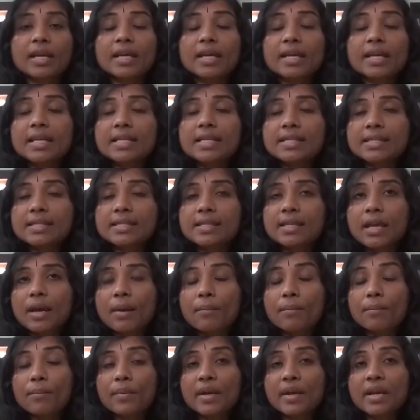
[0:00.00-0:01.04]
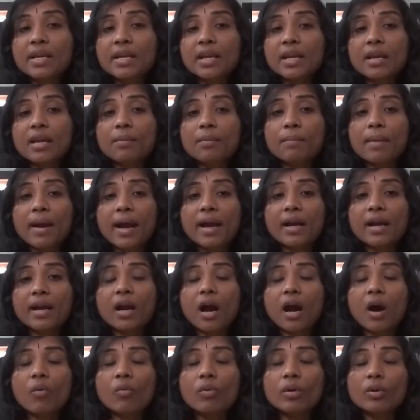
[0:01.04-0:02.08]
is bringing back
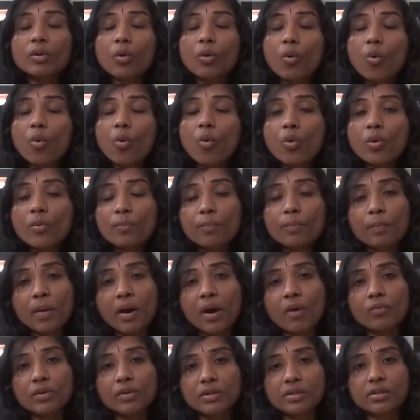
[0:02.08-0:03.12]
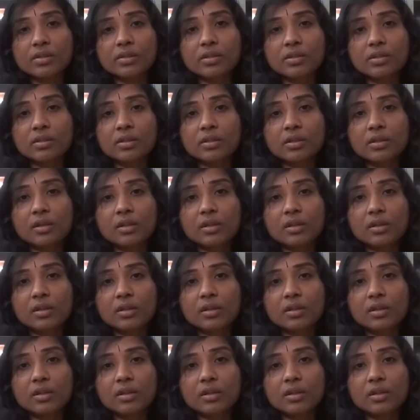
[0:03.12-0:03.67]
our own powers.